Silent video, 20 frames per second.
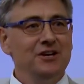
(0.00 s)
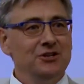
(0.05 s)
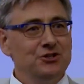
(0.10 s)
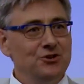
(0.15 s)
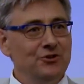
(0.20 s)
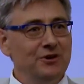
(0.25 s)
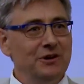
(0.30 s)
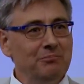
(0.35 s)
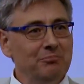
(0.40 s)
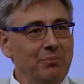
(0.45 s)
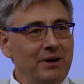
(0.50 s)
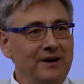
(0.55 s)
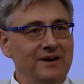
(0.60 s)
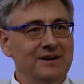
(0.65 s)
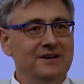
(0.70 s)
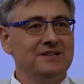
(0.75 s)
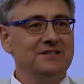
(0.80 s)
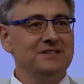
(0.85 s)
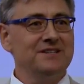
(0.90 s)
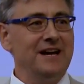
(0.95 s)
during
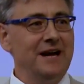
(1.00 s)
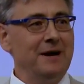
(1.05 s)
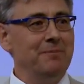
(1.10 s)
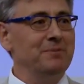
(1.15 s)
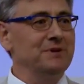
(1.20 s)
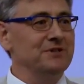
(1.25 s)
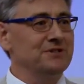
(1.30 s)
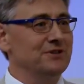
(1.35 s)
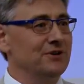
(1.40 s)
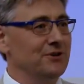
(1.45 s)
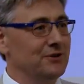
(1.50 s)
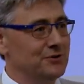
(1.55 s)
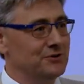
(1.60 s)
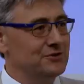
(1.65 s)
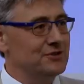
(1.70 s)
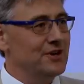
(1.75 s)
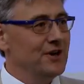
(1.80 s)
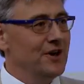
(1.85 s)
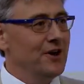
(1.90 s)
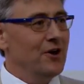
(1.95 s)
past
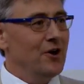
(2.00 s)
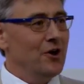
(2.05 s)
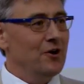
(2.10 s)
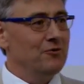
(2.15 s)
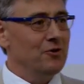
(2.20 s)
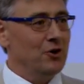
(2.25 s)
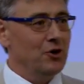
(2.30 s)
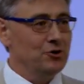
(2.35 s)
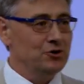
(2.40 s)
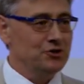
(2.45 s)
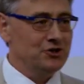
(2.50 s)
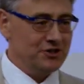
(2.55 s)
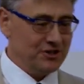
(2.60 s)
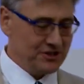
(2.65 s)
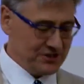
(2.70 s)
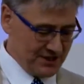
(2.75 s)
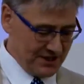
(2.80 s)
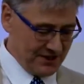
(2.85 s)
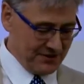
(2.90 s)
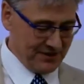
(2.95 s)
episodes of ocean
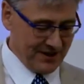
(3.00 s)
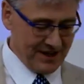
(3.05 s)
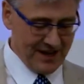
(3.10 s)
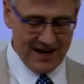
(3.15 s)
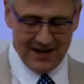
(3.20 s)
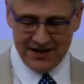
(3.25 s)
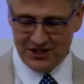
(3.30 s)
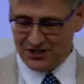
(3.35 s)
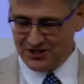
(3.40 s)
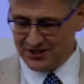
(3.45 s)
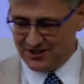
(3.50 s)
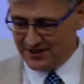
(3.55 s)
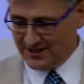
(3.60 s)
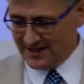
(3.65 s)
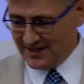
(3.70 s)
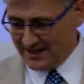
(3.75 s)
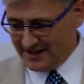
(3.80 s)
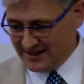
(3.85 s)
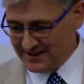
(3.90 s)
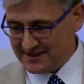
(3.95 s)
acidification.
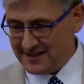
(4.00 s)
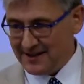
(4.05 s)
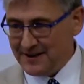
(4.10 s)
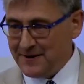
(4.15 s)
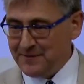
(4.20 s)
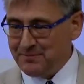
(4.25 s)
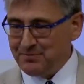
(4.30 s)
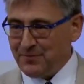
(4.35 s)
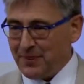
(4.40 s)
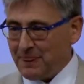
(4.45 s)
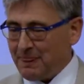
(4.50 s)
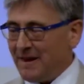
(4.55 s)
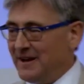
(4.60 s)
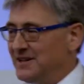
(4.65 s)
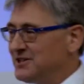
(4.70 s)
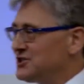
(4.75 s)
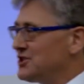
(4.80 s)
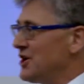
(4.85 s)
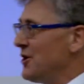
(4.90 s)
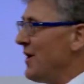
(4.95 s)
And
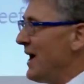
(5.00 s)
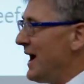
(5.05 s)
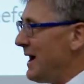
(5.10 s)
it so